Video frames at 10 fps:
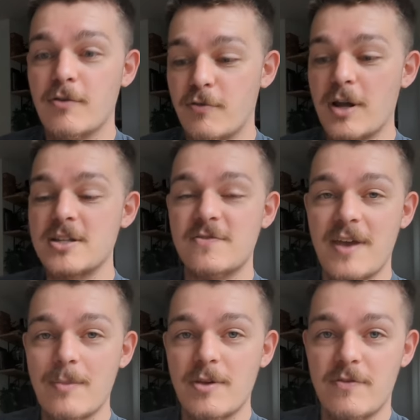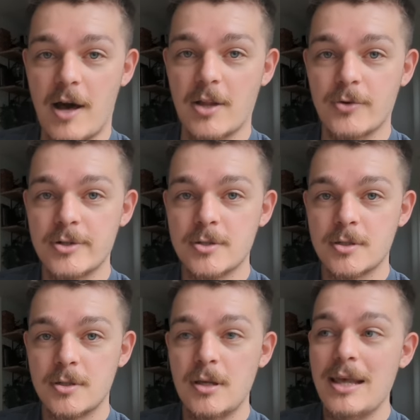Friends, family, followers,
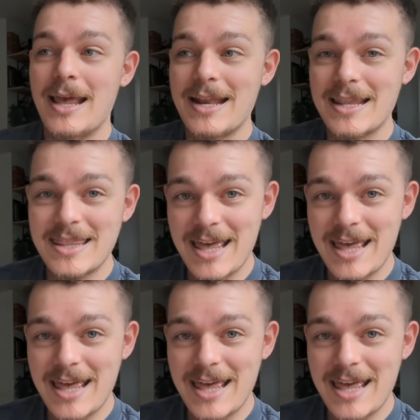and